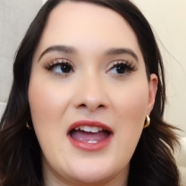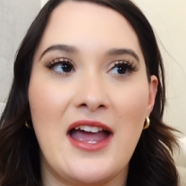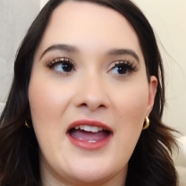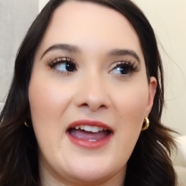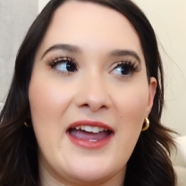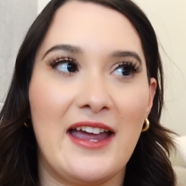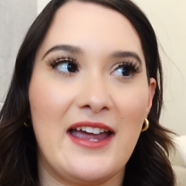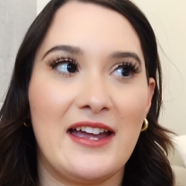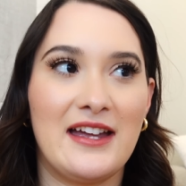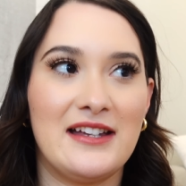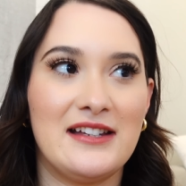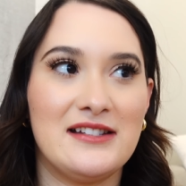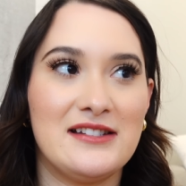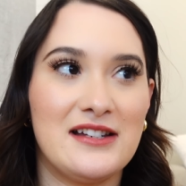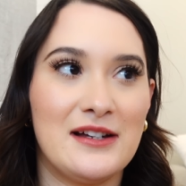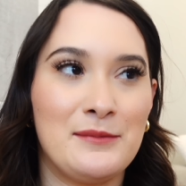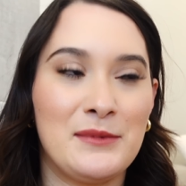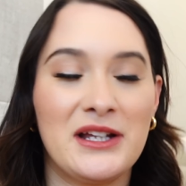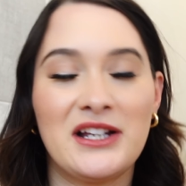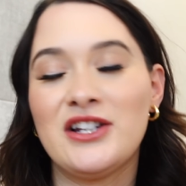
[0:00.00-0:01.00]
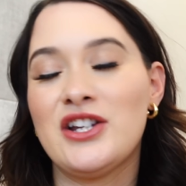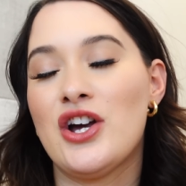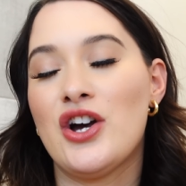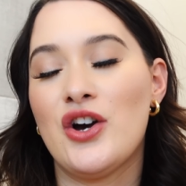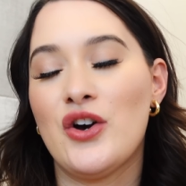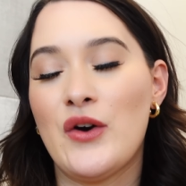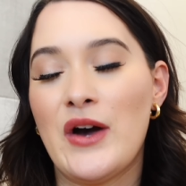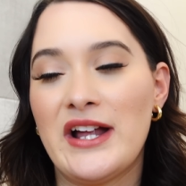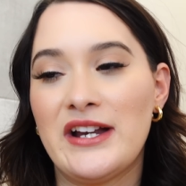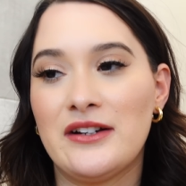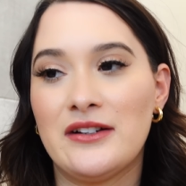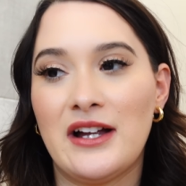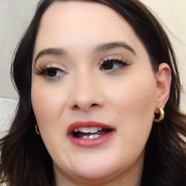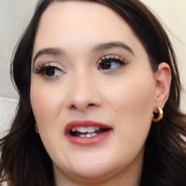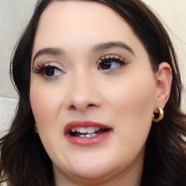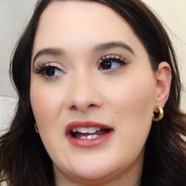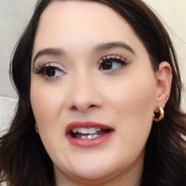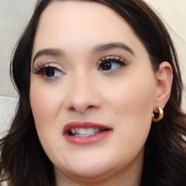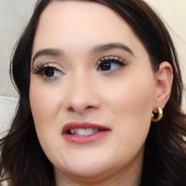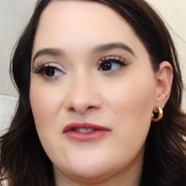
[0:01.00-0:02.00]
And I'm like, no,
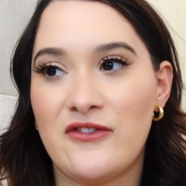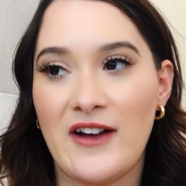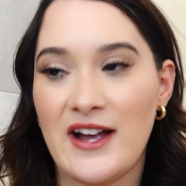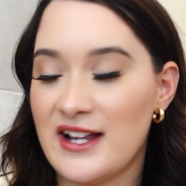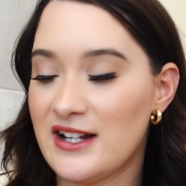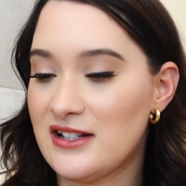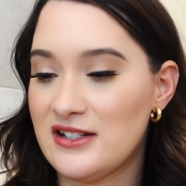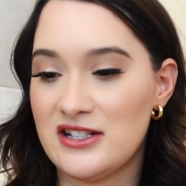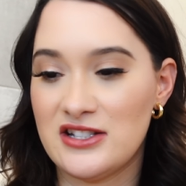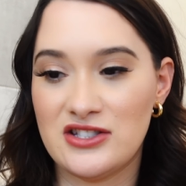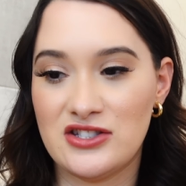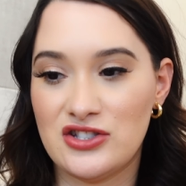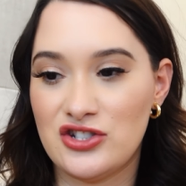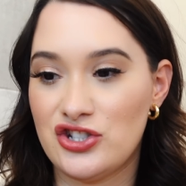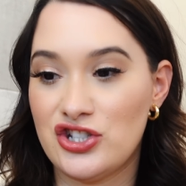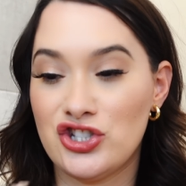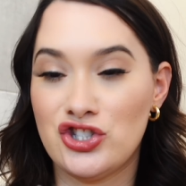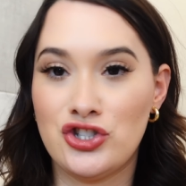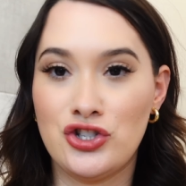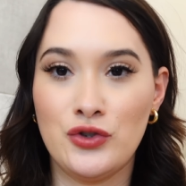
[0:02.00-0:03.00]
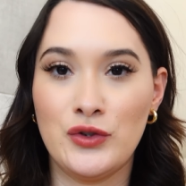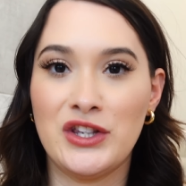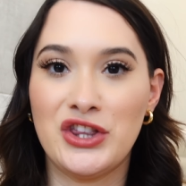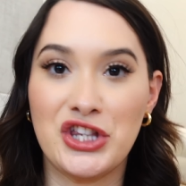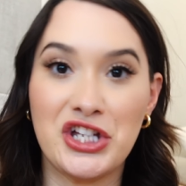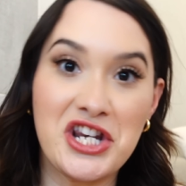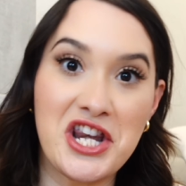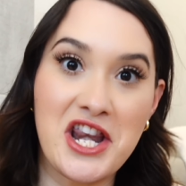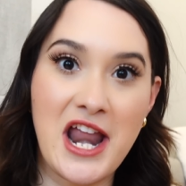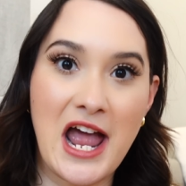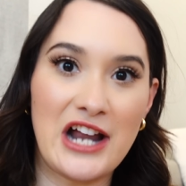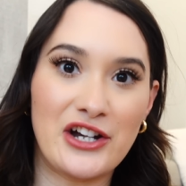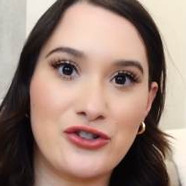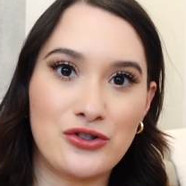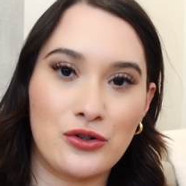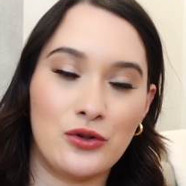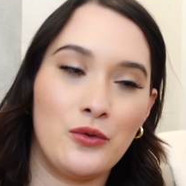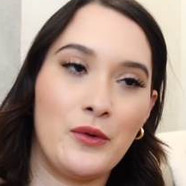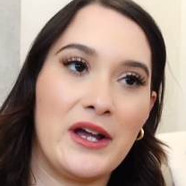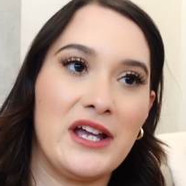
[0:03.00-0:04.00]
it's fine. Just do it the
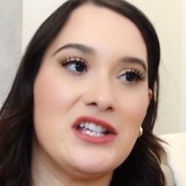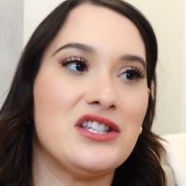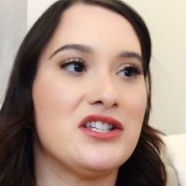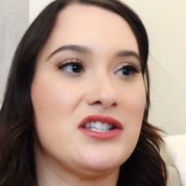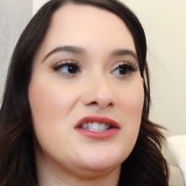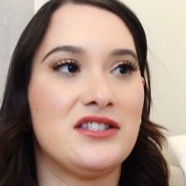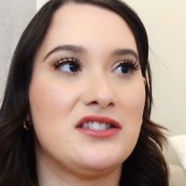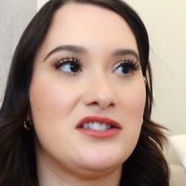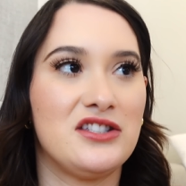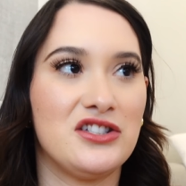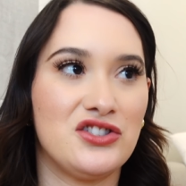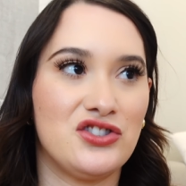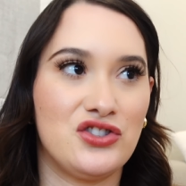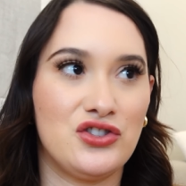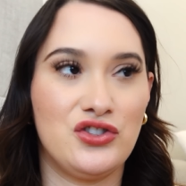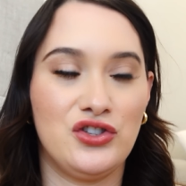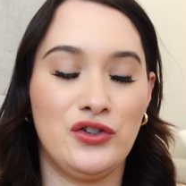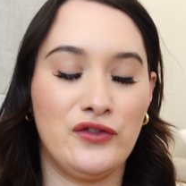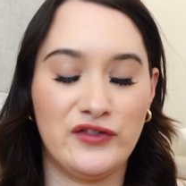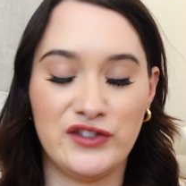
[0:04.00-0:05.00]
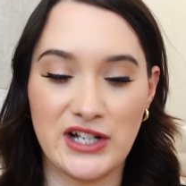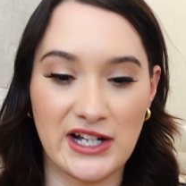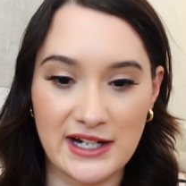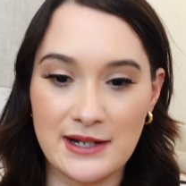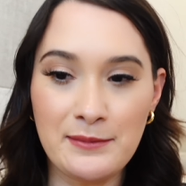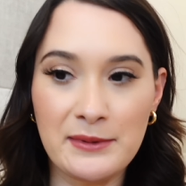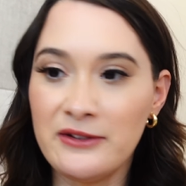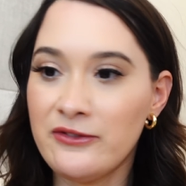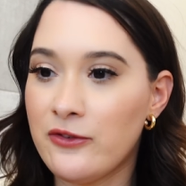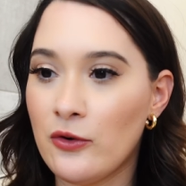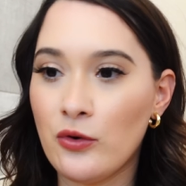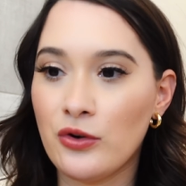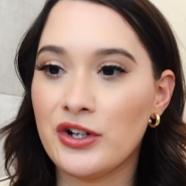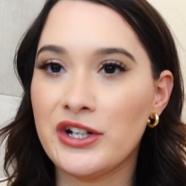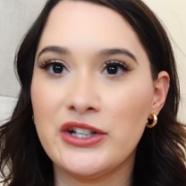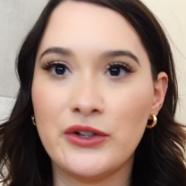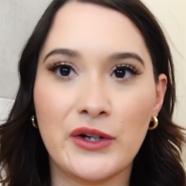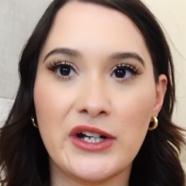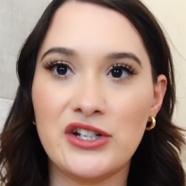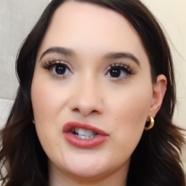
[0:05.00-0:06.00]
natural way. Just you've done it before,
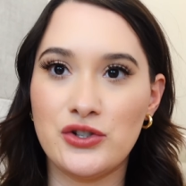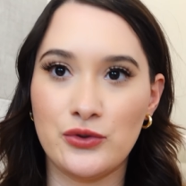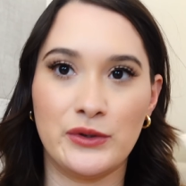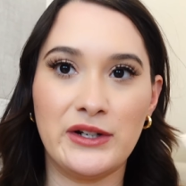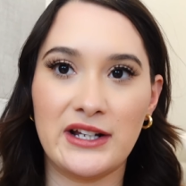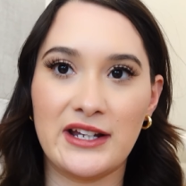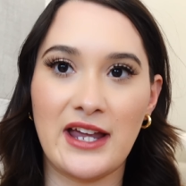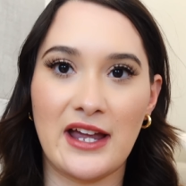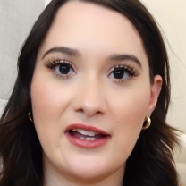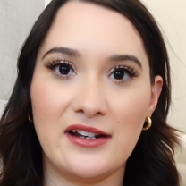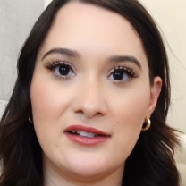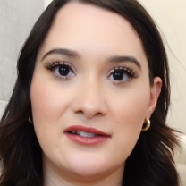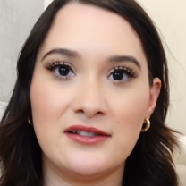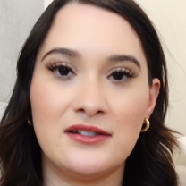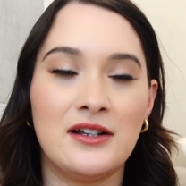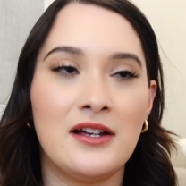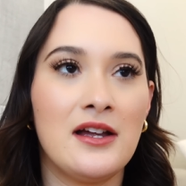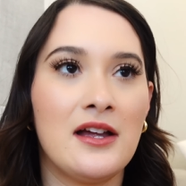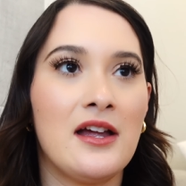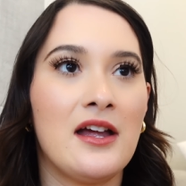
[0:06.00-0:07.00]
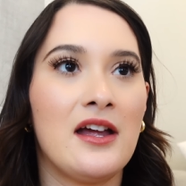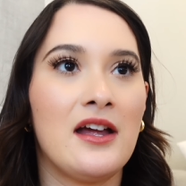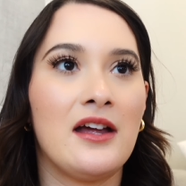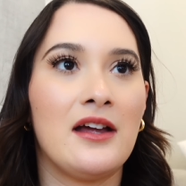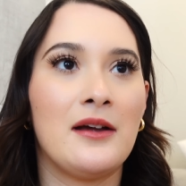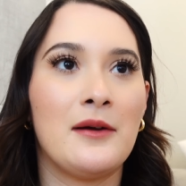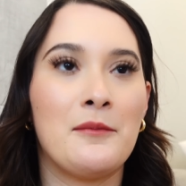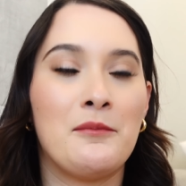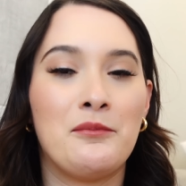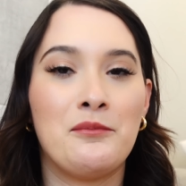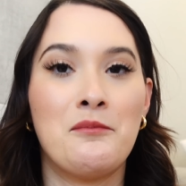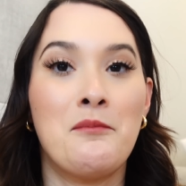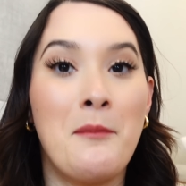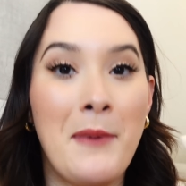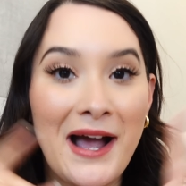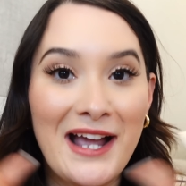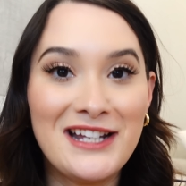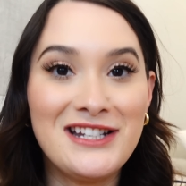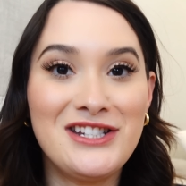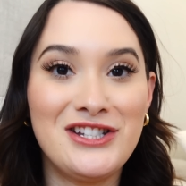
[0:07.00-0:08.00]
you can do it again.
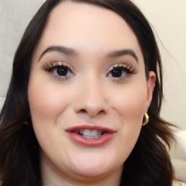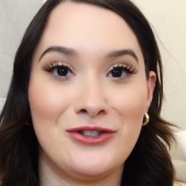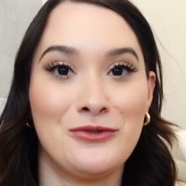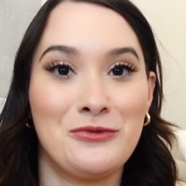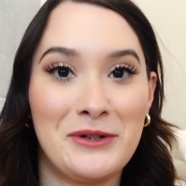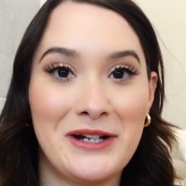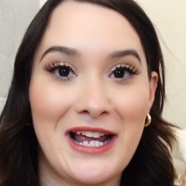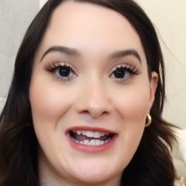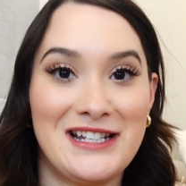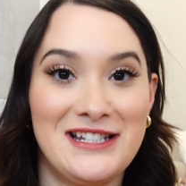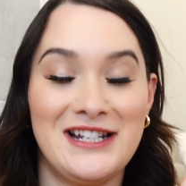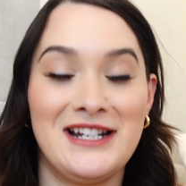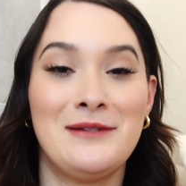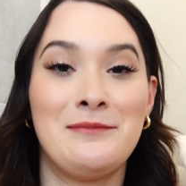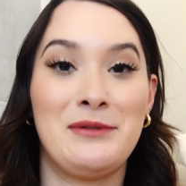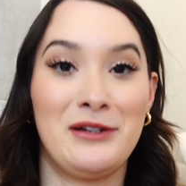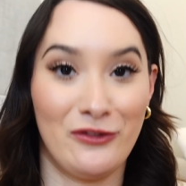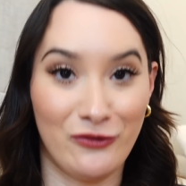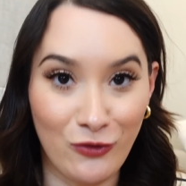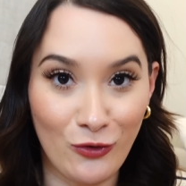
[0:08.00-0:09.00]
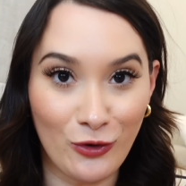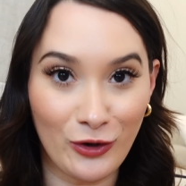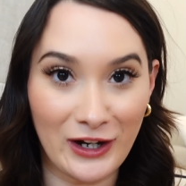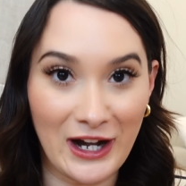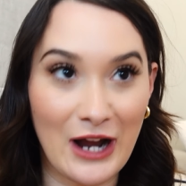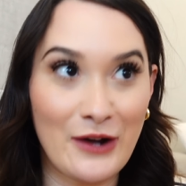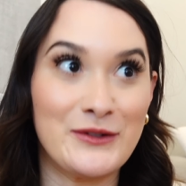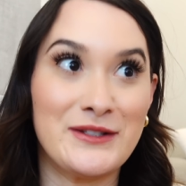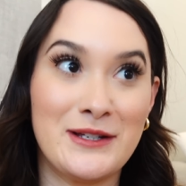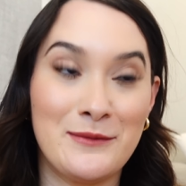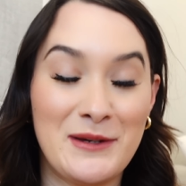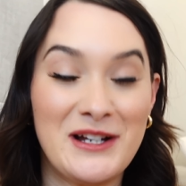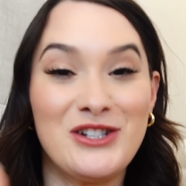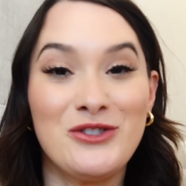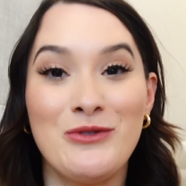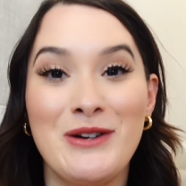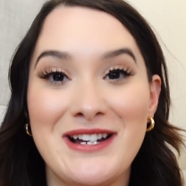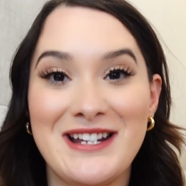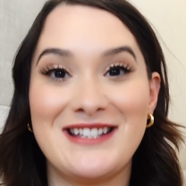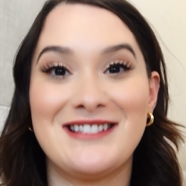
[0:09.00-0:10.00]
Mind you, when I did it before, I was in my
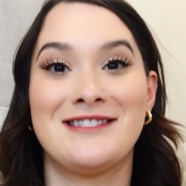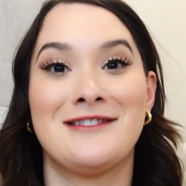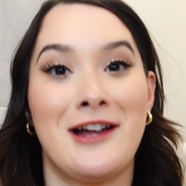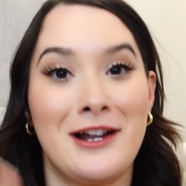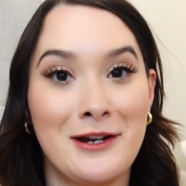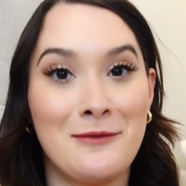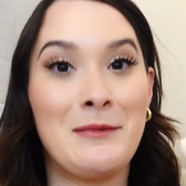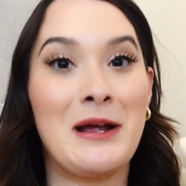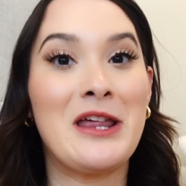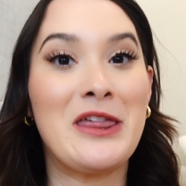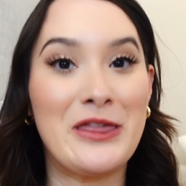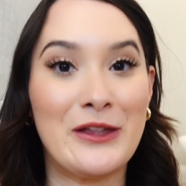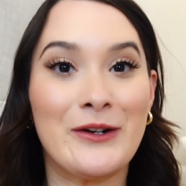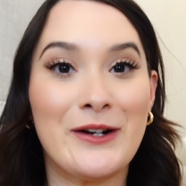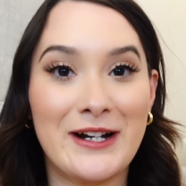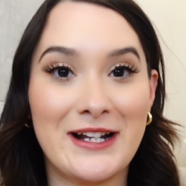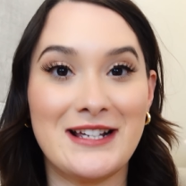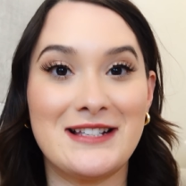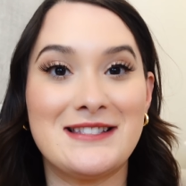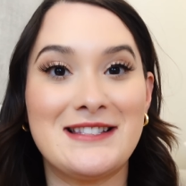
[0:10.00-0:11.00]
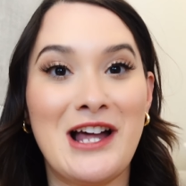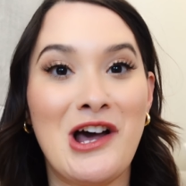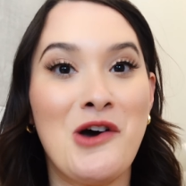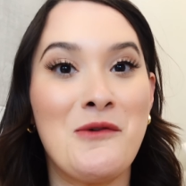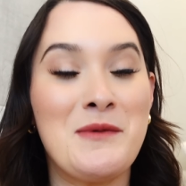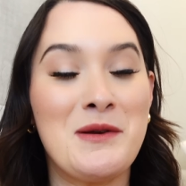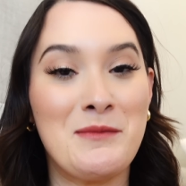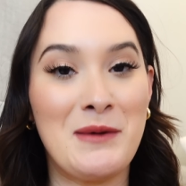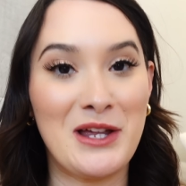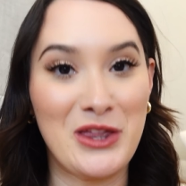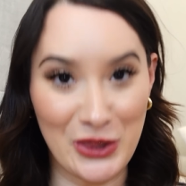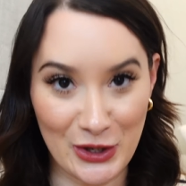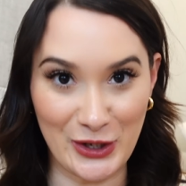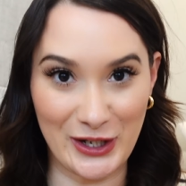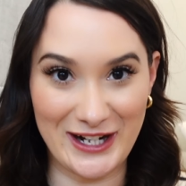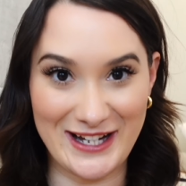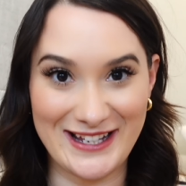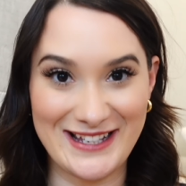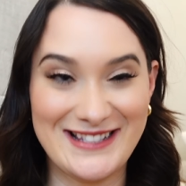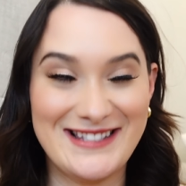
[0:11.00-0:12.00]
20s, not in my 30s. Now I'm in my
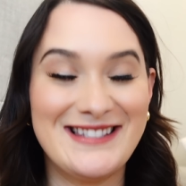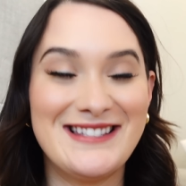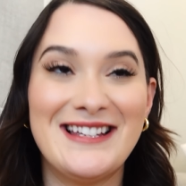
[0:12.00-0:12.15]
30s.